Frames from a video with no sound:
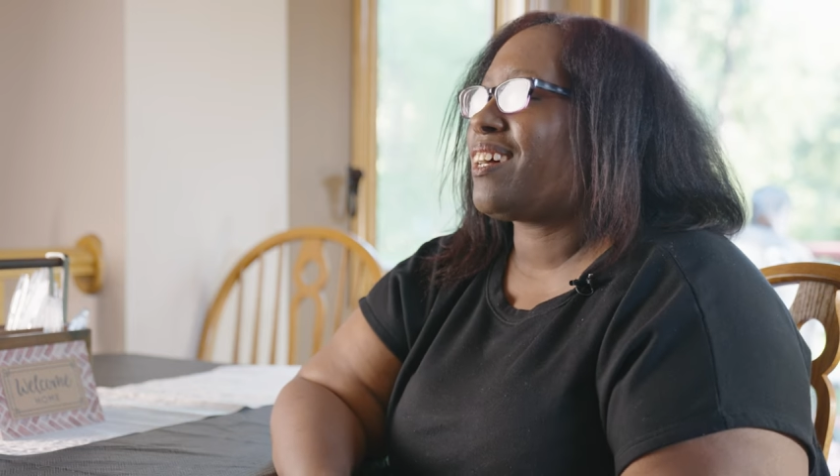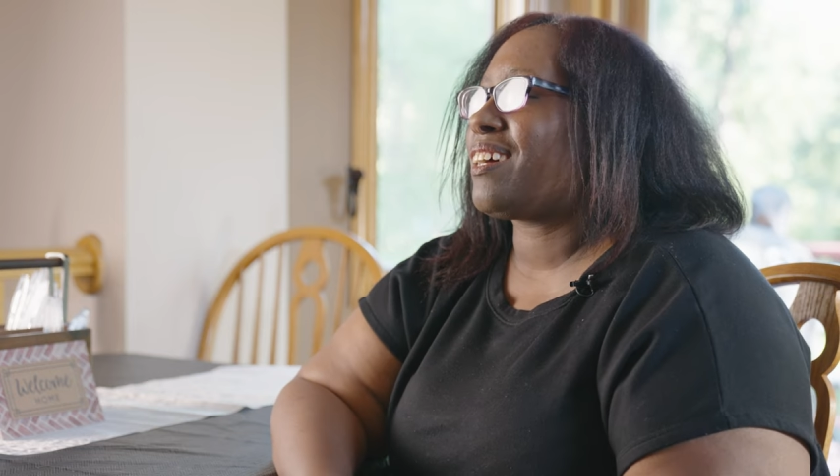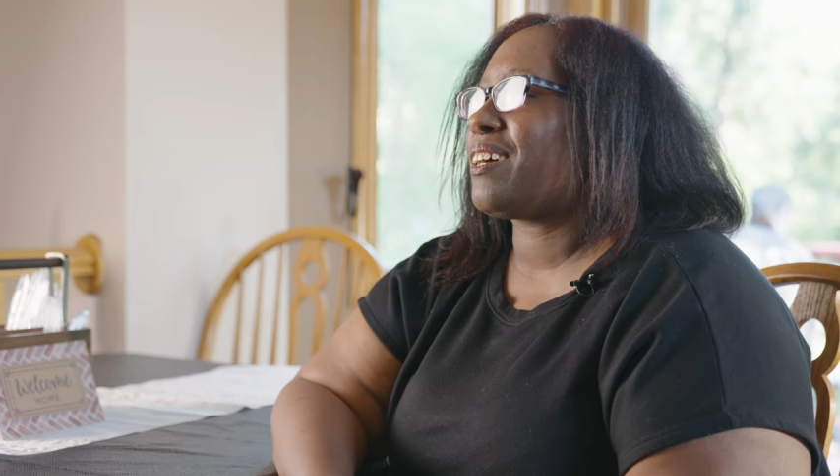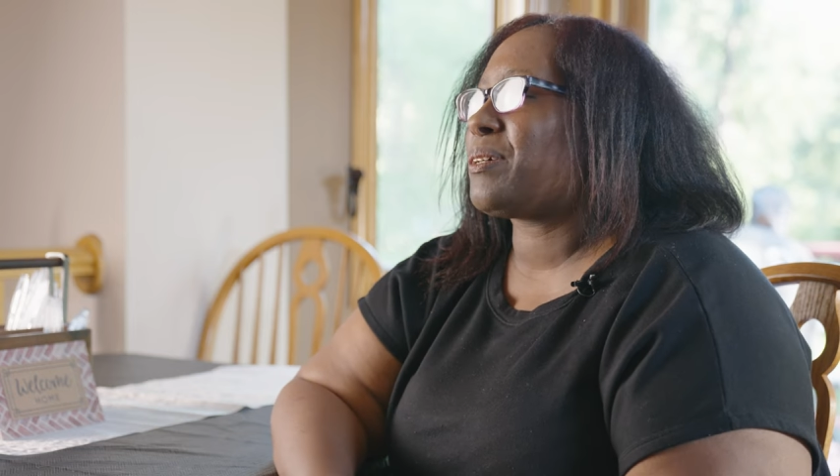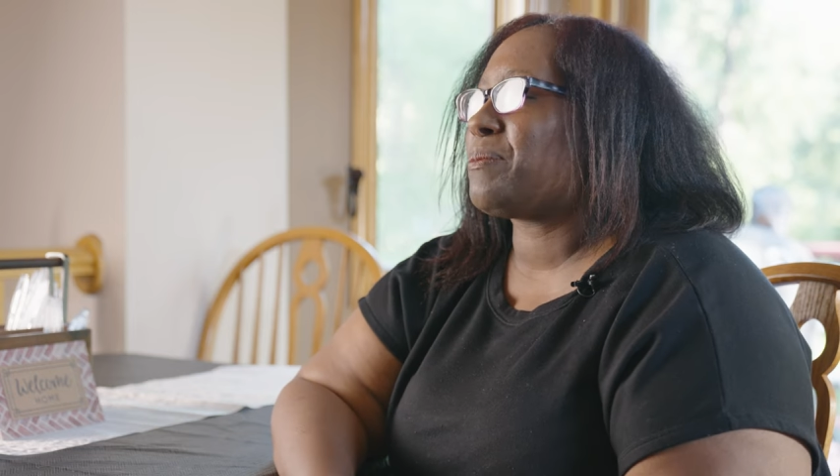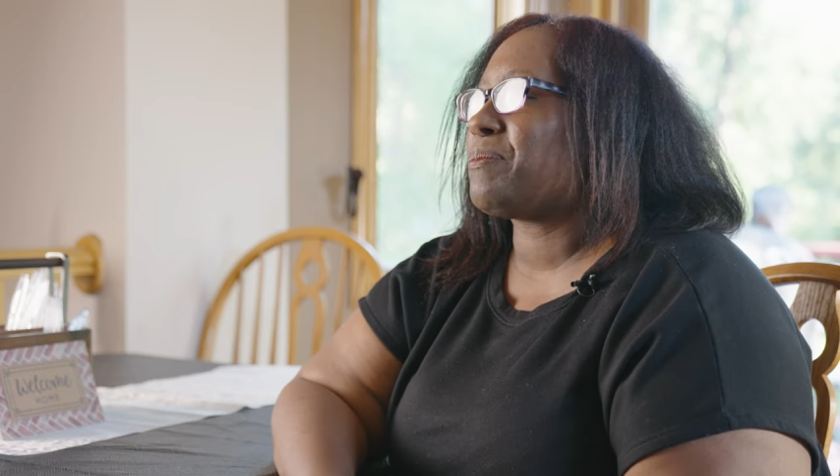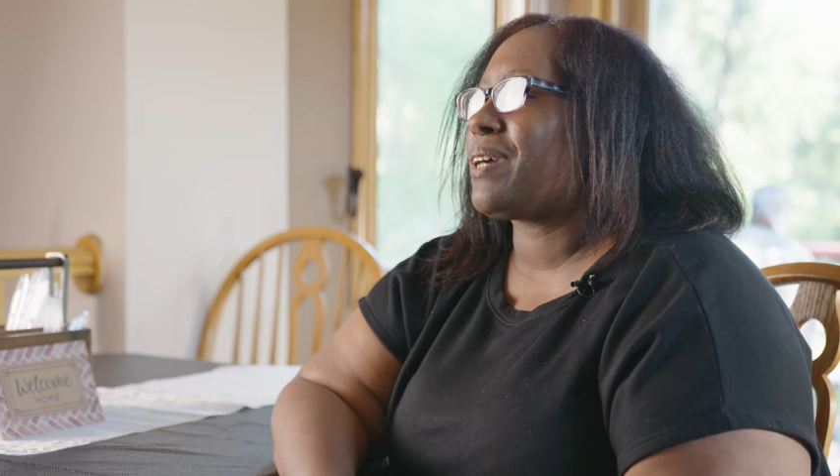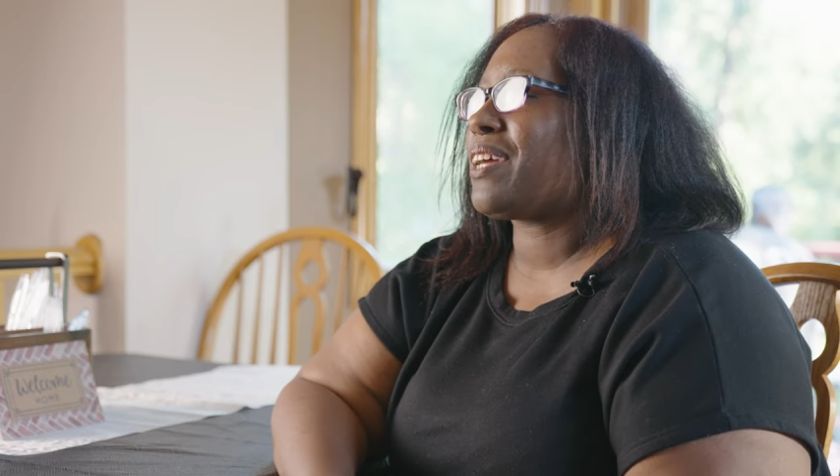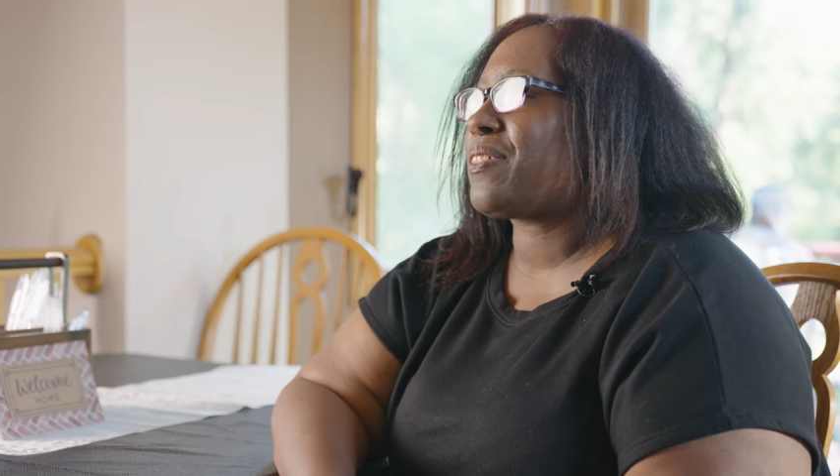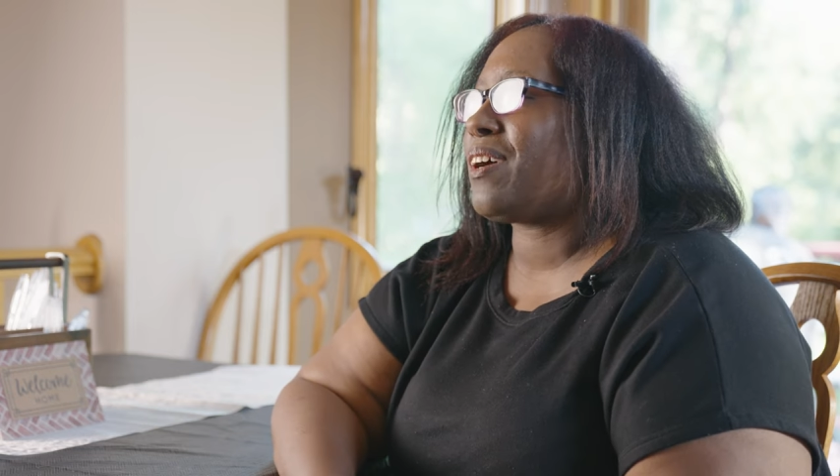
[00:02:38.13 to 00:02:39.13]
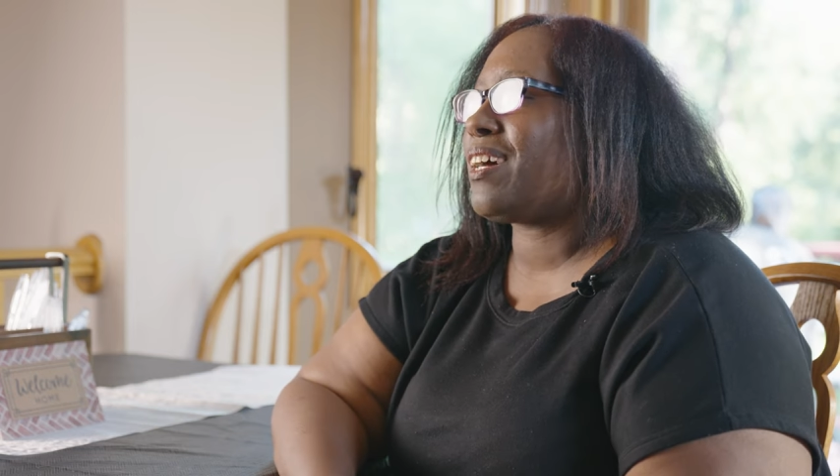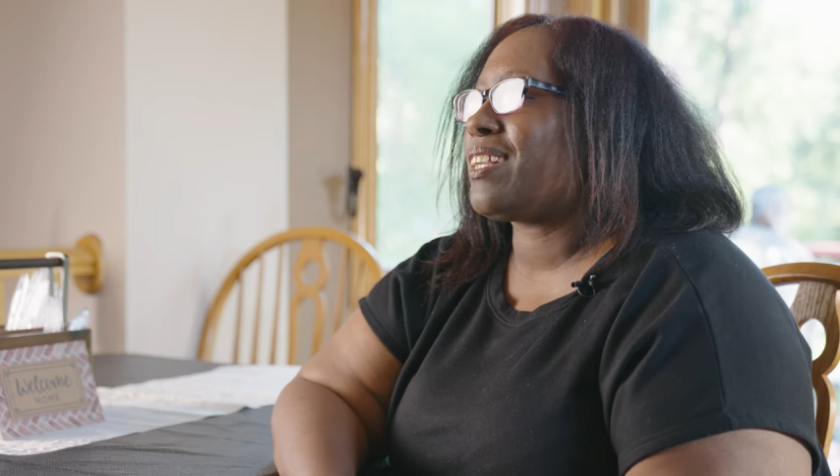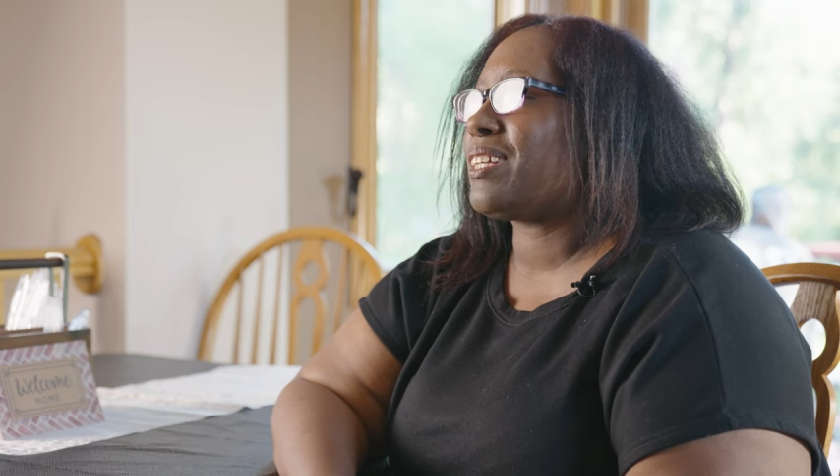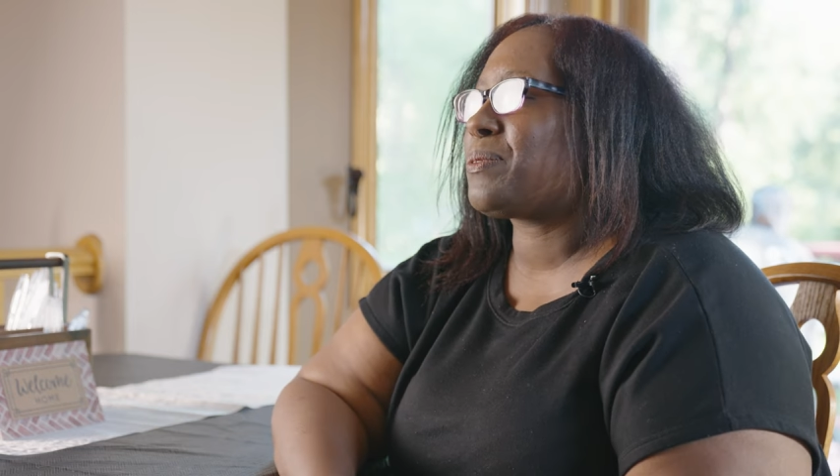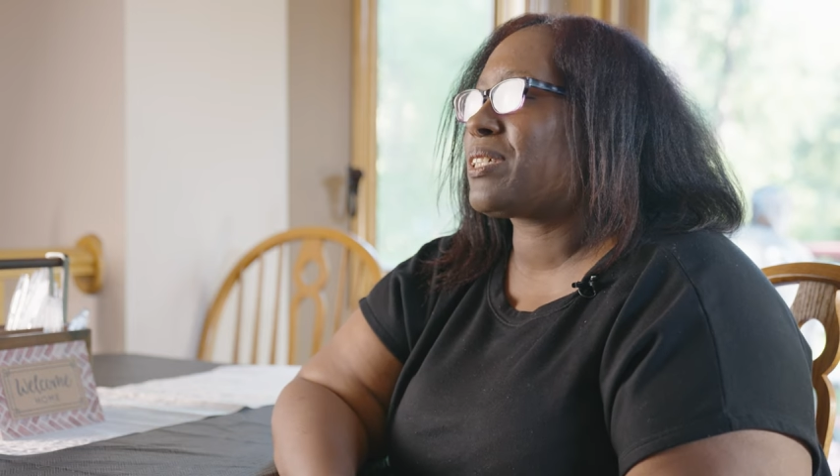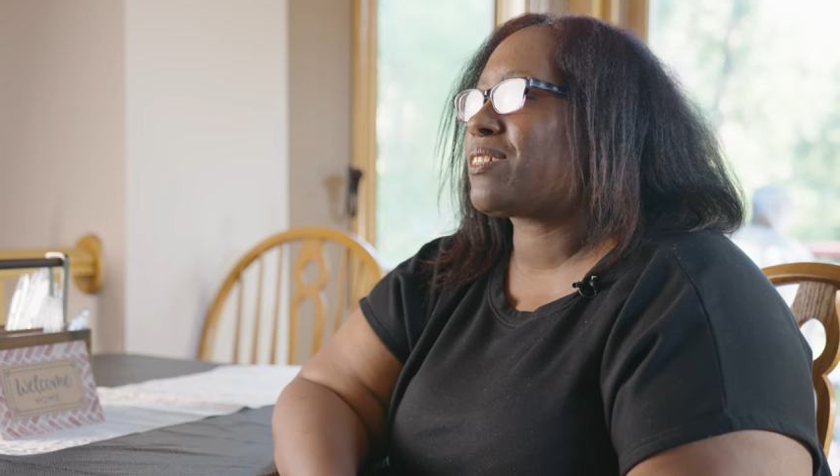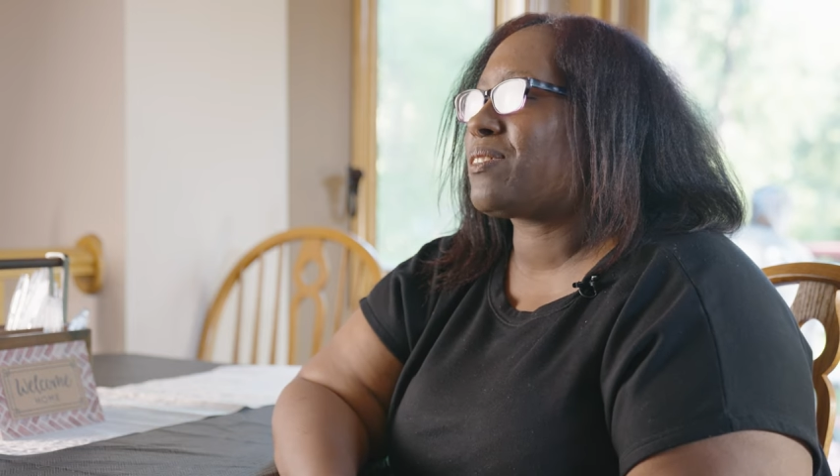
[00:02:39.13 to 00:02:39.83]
I thought it was